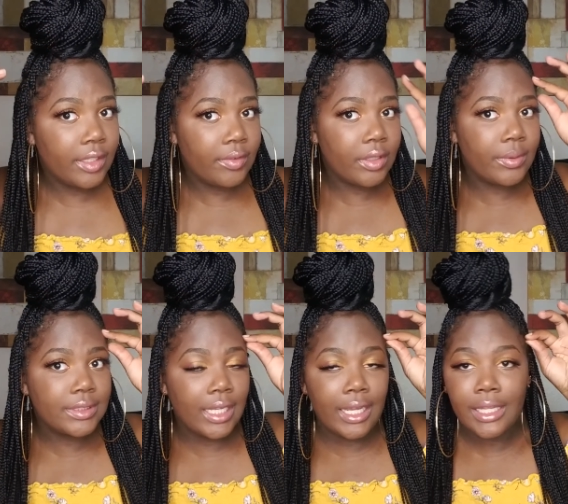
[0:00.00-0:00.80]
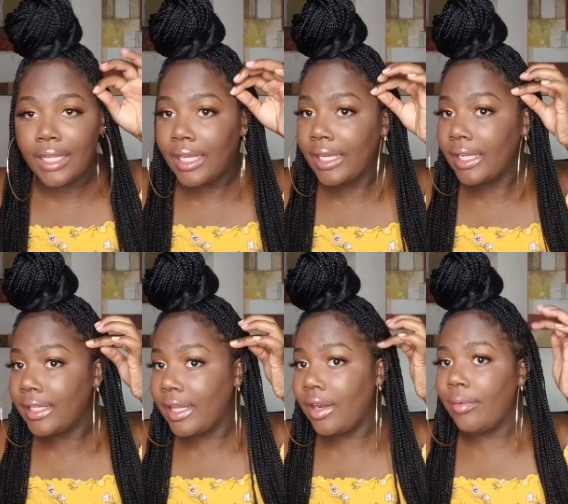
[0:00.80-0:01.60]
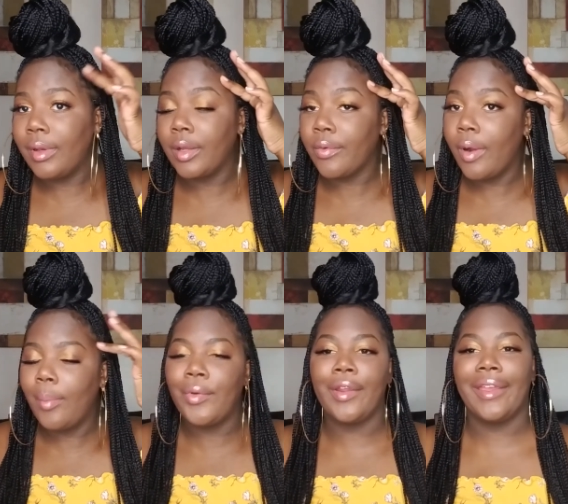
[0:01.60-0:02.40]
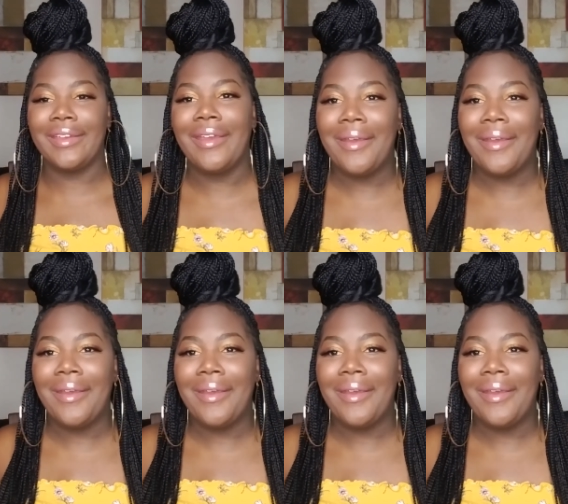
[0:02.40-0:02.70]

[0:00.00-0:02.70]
even though it's hot and they don't want to cooperate.